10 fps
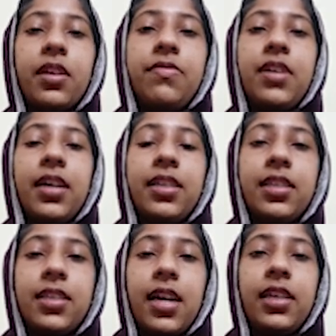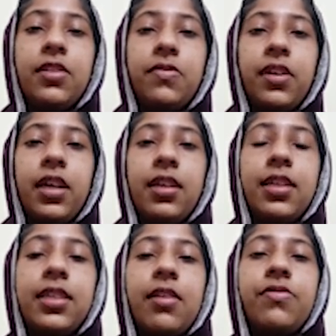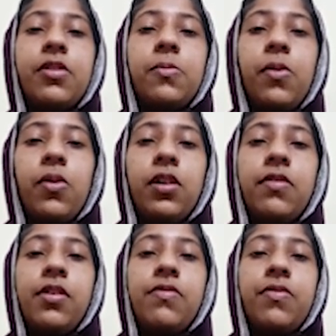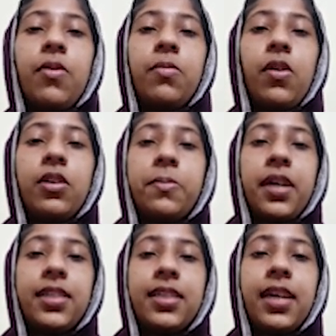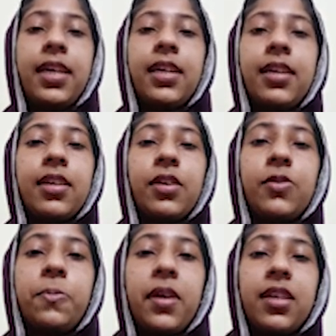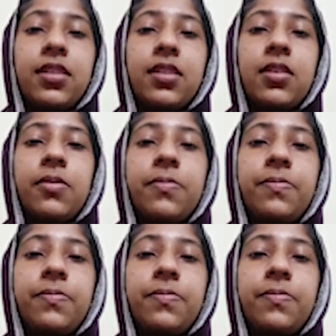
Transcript: If done in the right way, the tougher bond will form automatically clicking into place.